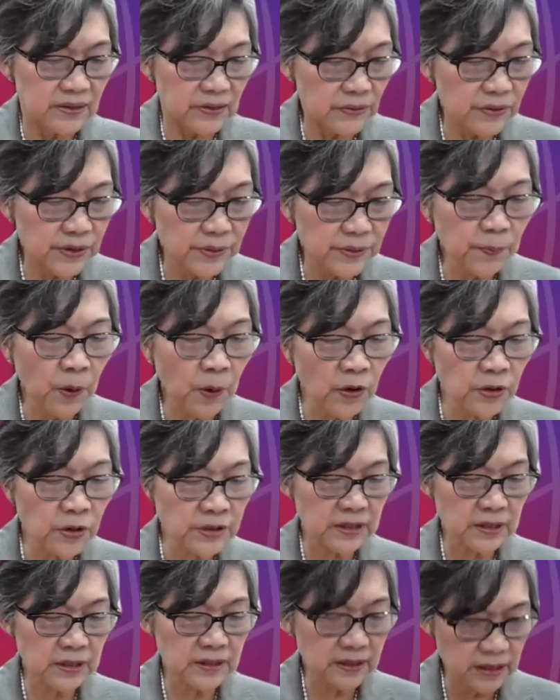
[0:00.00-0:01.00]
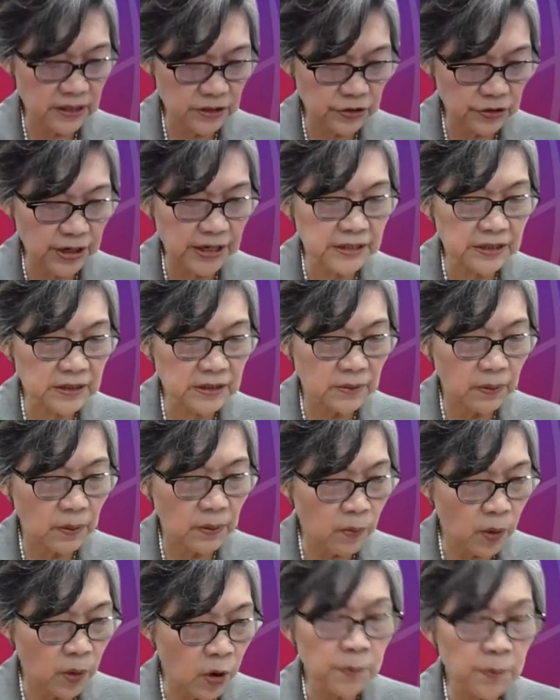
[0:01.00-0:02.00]
Reports suggest
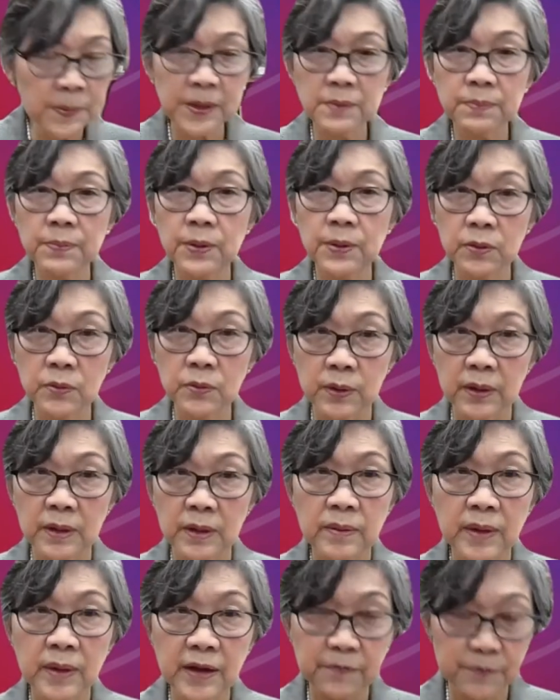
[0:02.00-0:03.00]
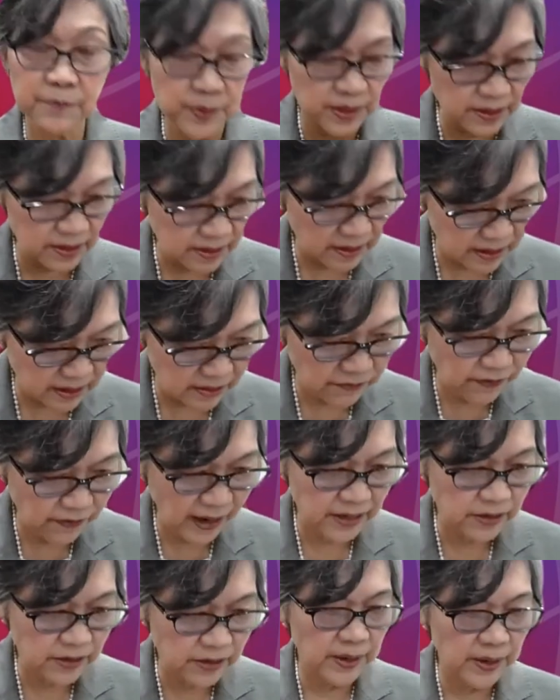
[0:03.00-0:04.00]
more people were, have been
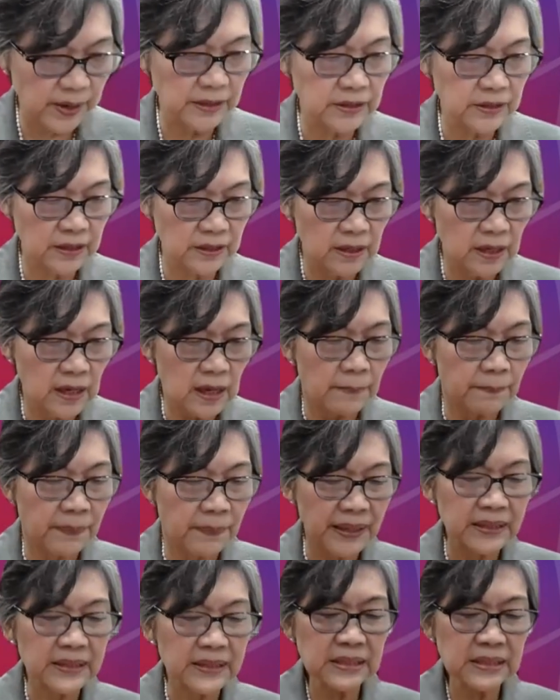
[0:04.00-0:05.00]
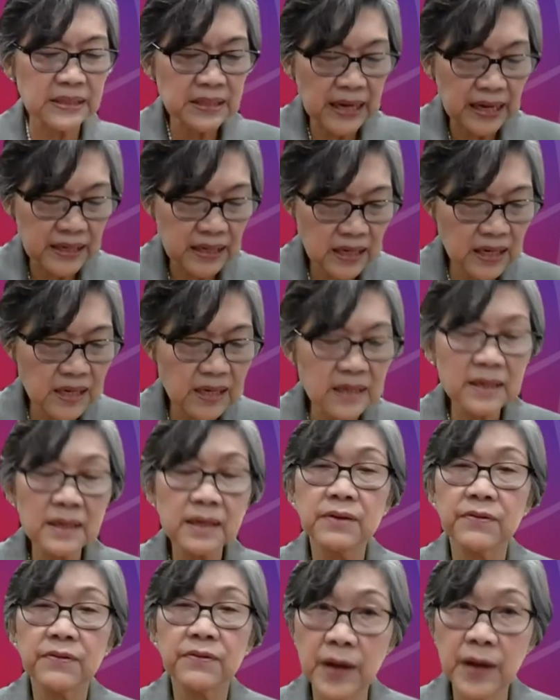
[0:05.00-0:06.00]
evacuated, but it is unclear
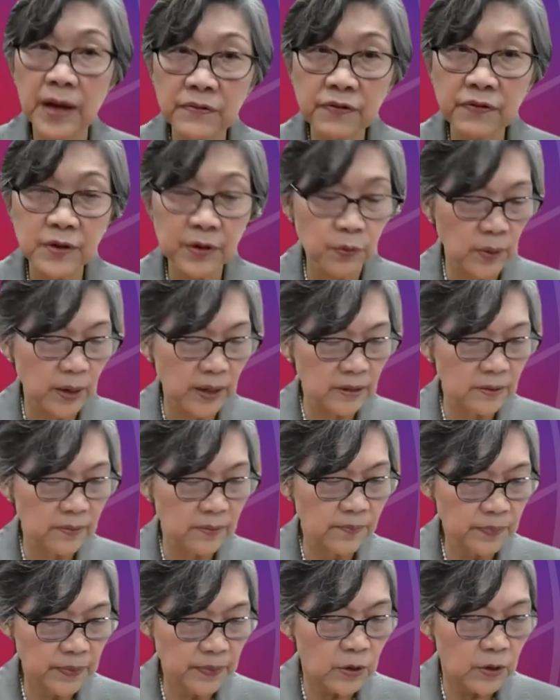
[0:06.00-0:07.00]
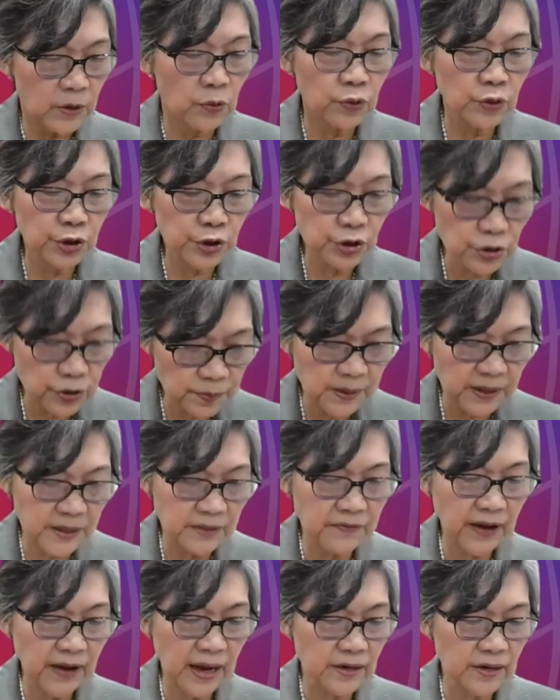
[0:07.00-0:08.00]
if everyone who should be
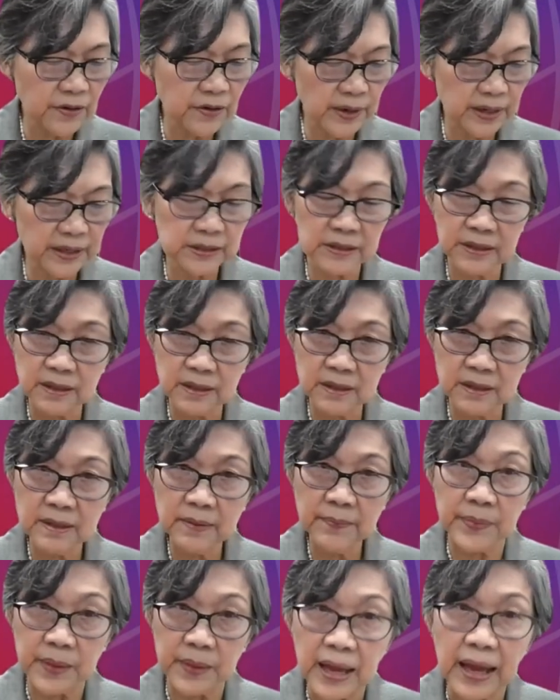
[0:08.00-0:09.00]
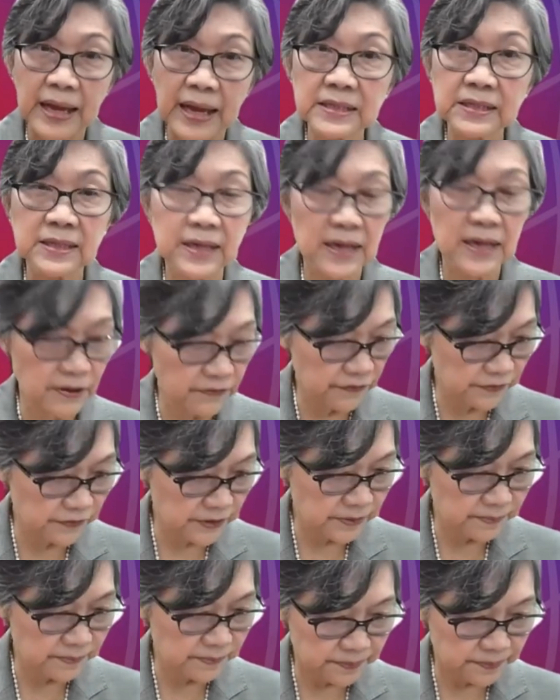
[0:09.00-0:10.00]
evacuated has left.